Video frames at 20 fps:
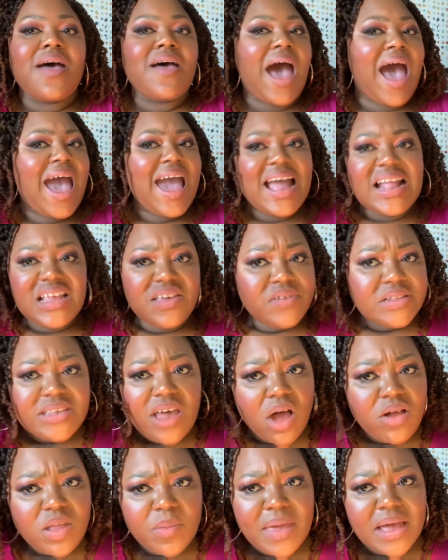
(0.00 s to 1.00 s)
I hadn't even
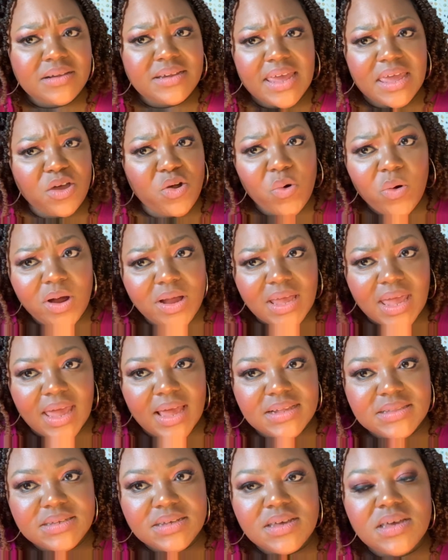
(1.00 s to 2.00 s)
talked about decor
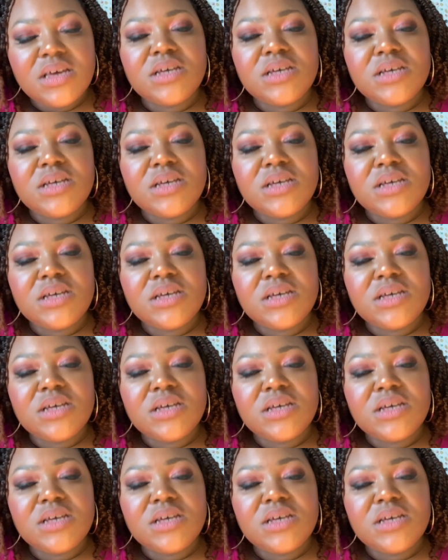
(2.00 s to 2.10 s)
yet.